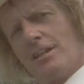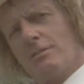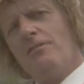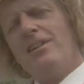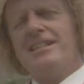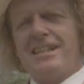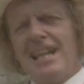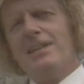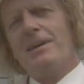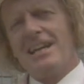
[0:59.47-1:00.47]
So if there's
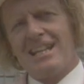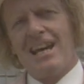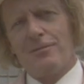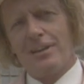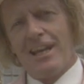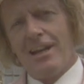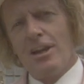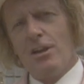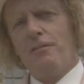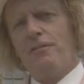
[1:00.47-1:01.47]
teddy bears out there
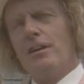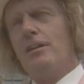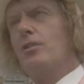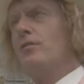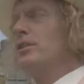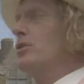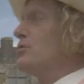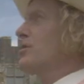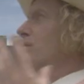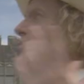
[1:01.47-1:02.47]
who feel they've got
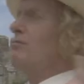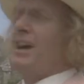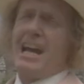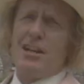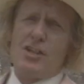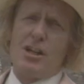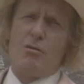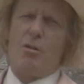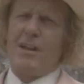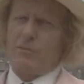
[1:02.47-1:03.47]
delusions of grandeur
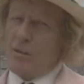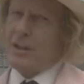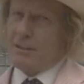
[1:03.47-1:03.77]
or they've got the